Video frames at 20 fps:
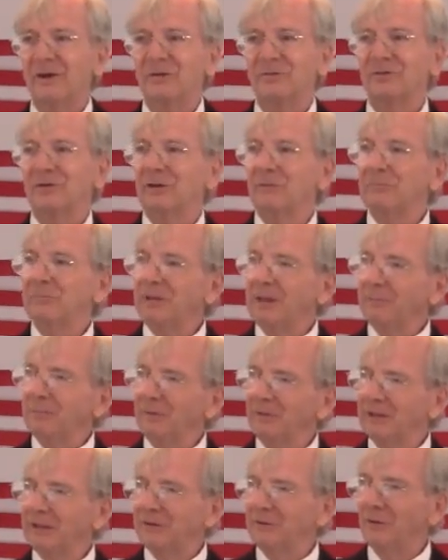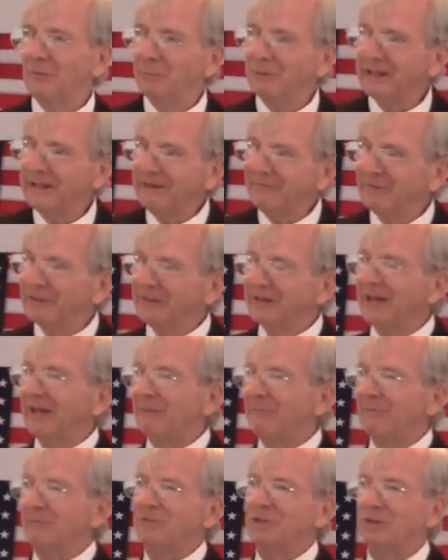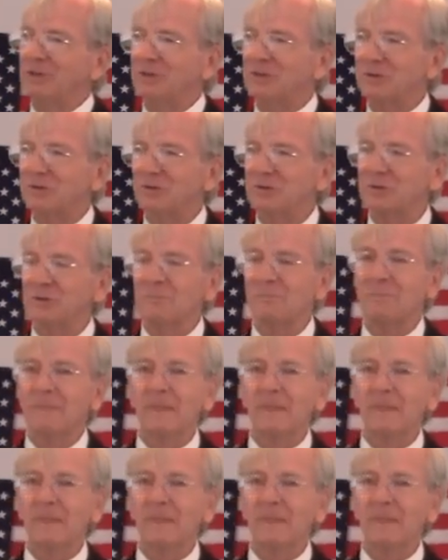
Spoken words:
are some people that don't believe in the name of Jesus,